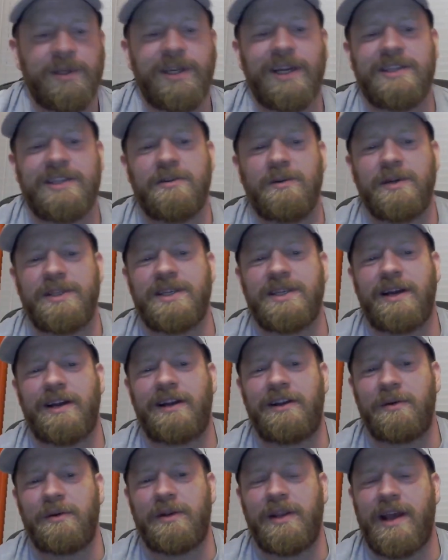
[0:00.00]
got so excited
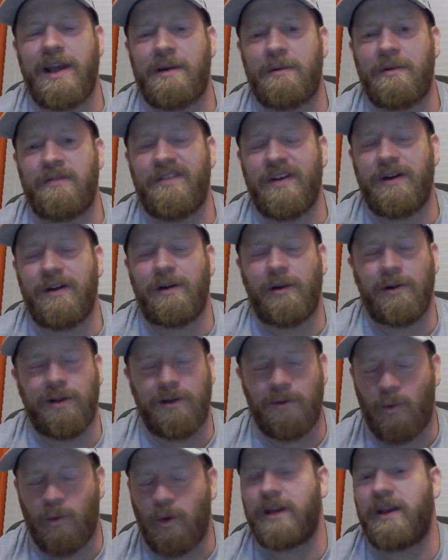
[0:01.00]
doing that. We found only
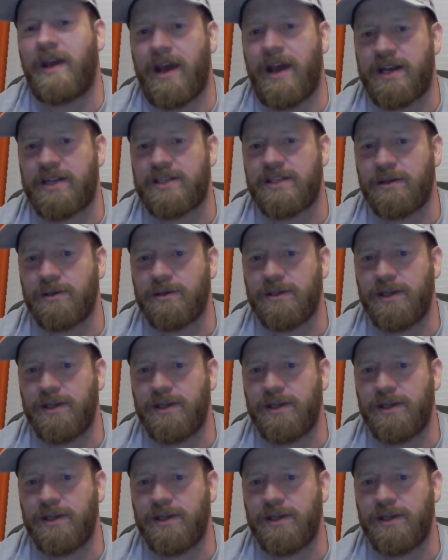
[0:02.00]
one cache the whole